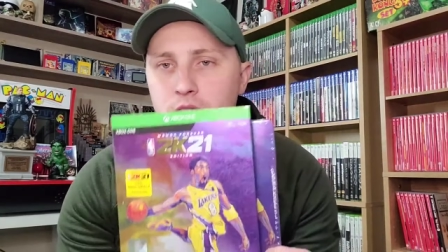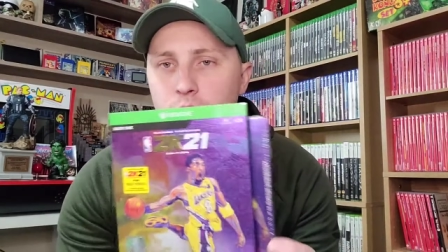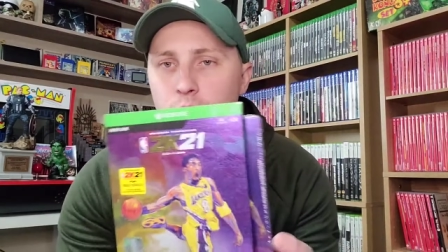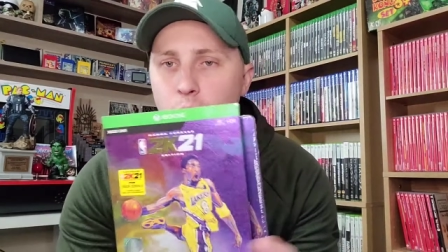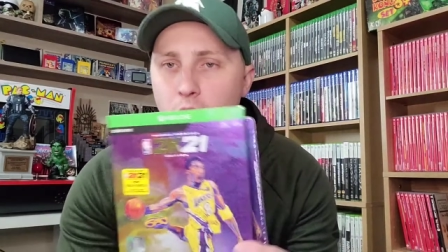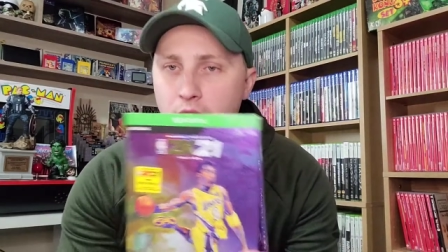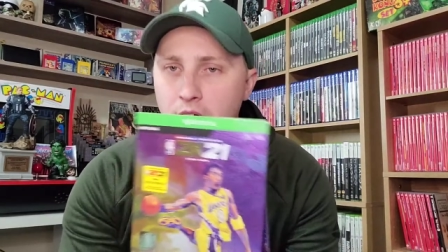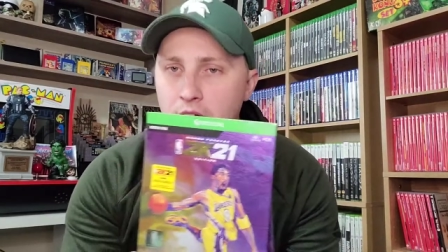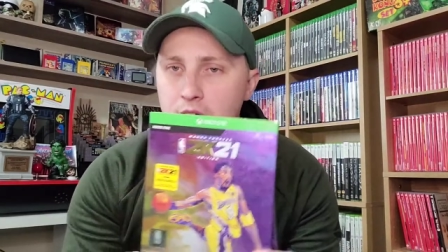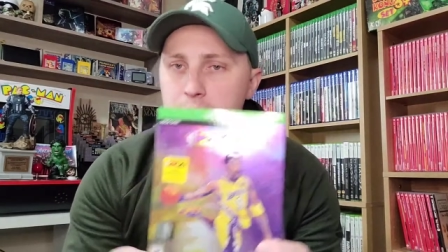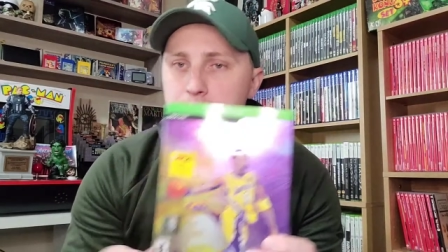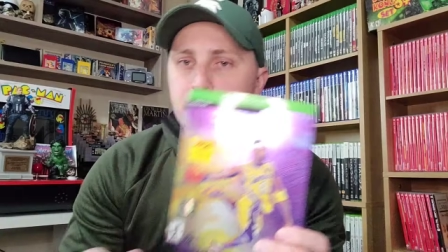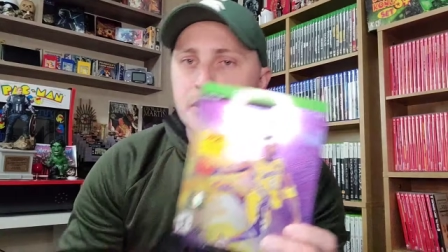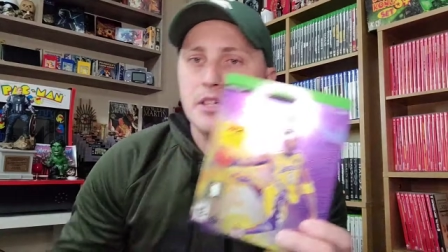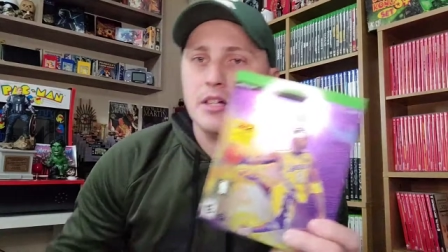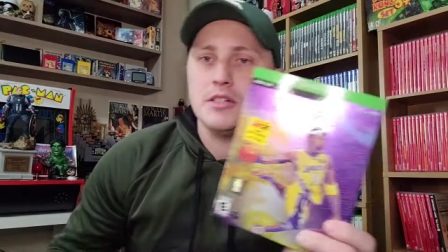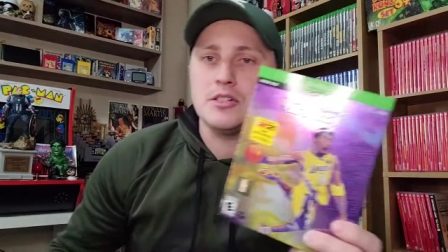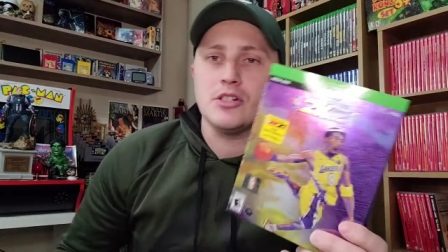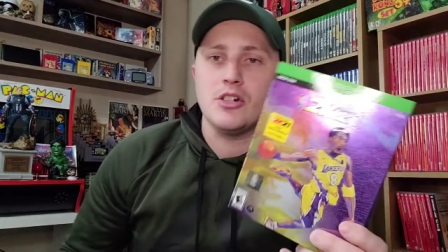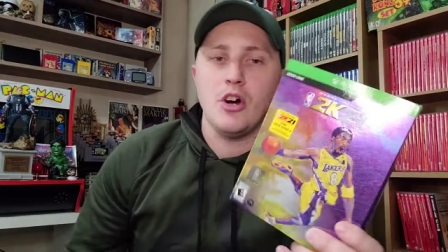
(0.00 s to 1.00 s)
Why?
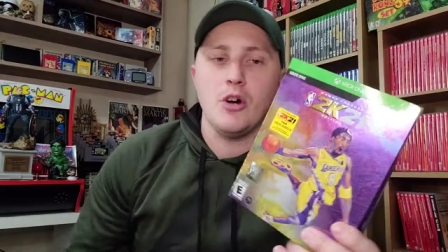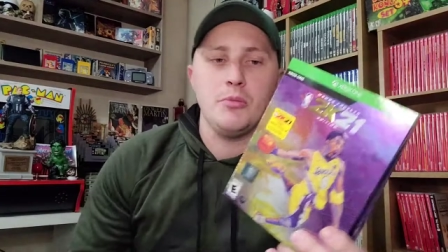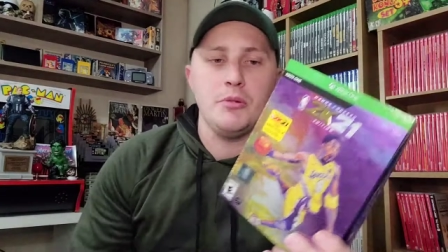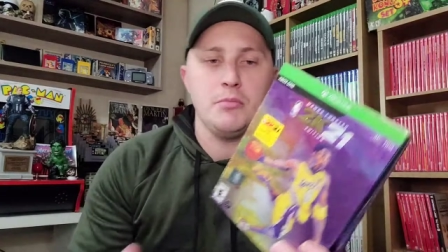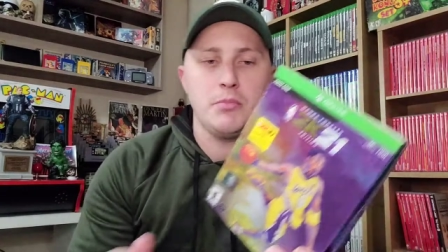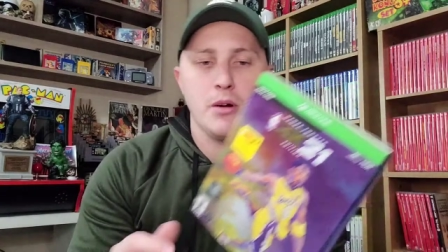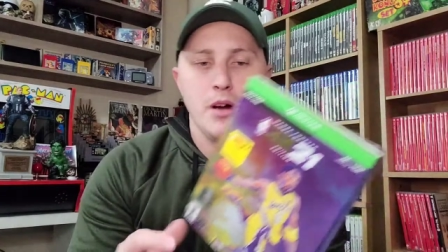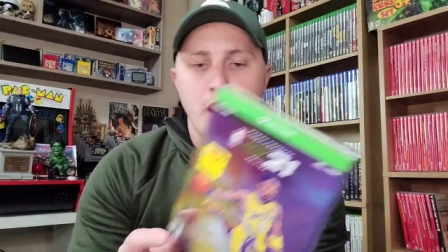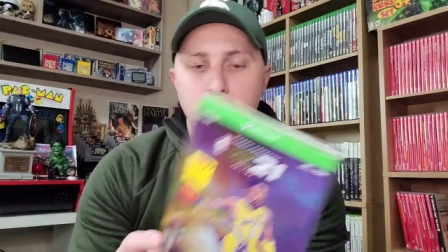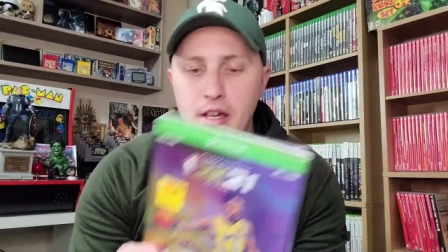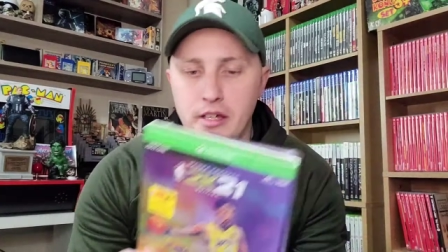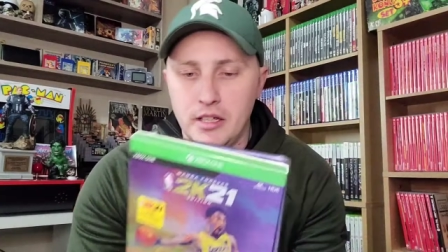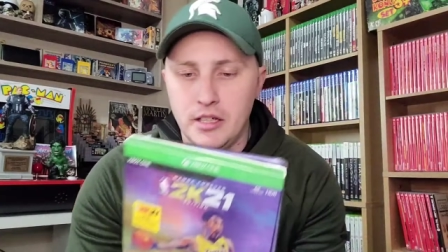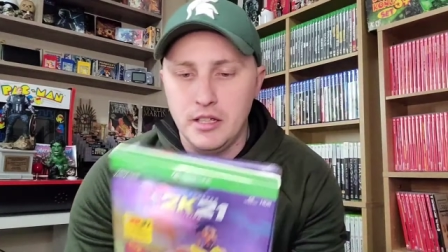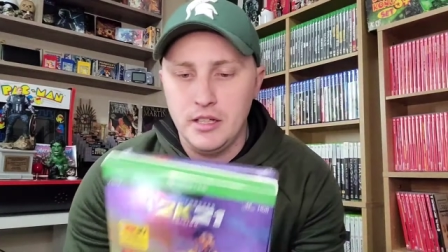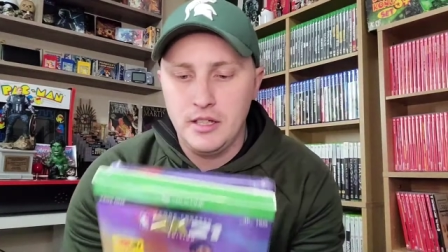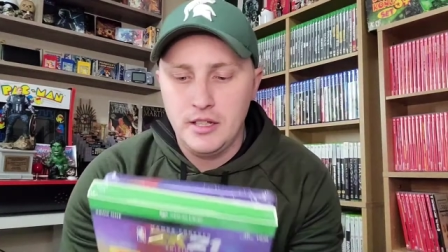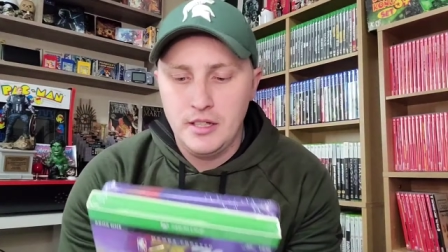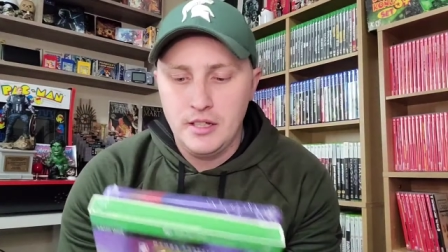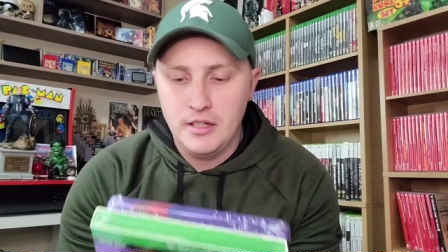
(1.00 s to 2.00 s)
Because Kobe Bryant.
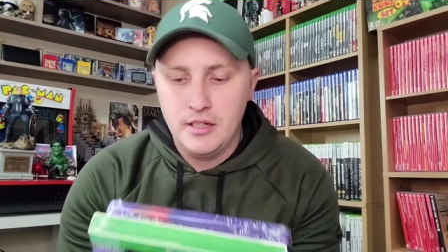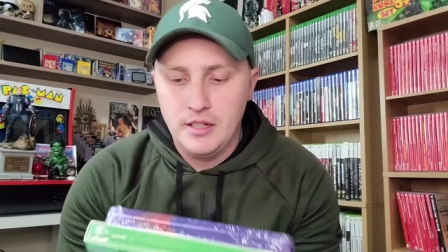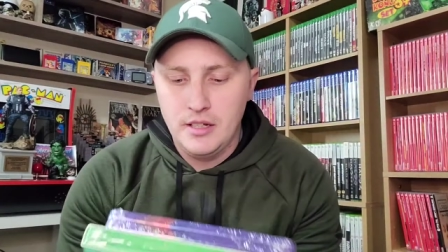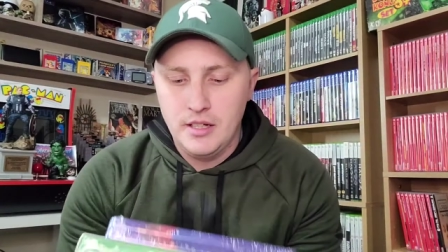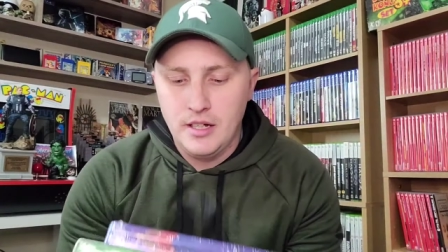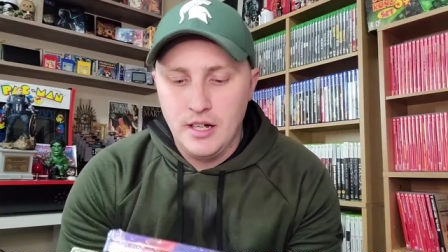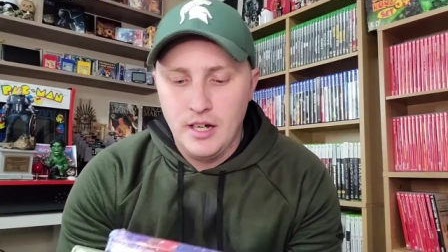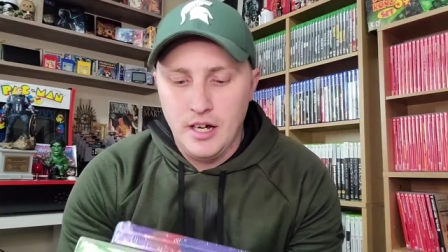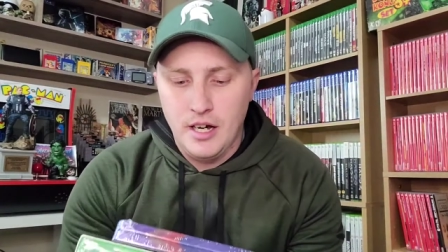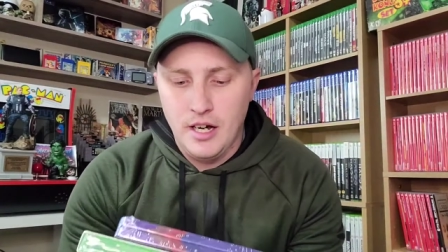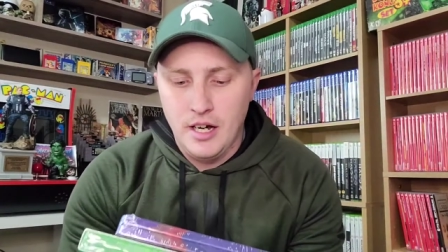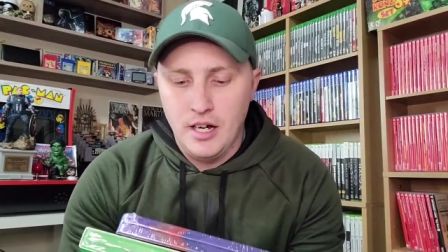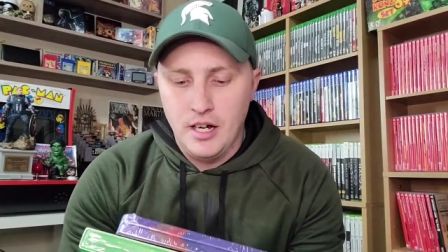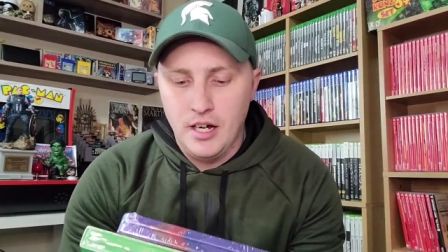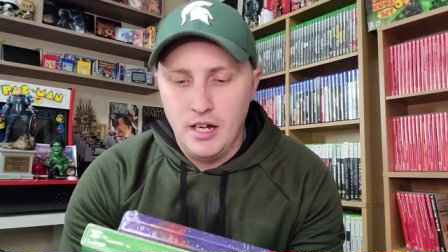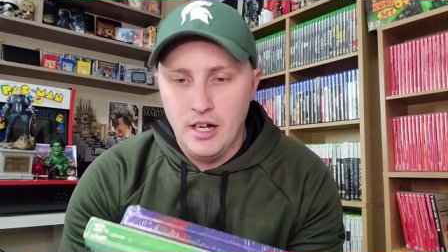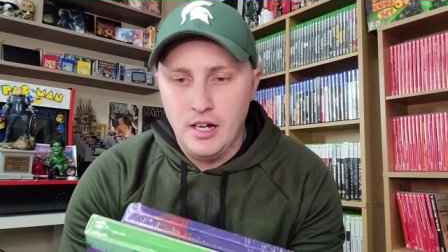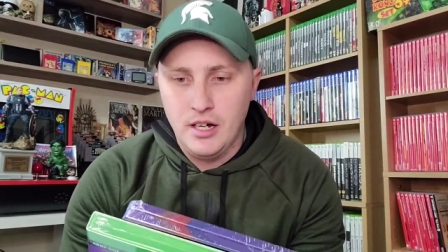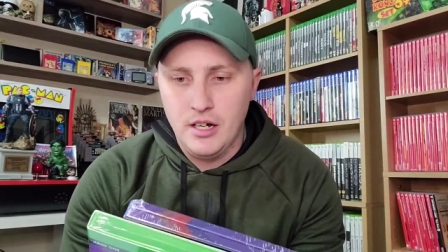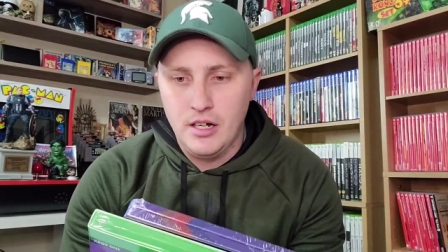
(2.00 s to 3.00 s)

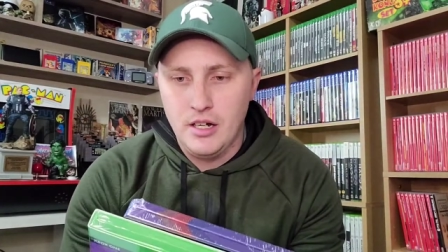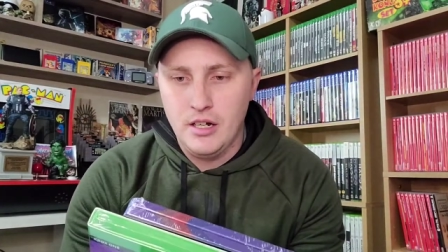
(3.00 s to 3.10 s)
Uh,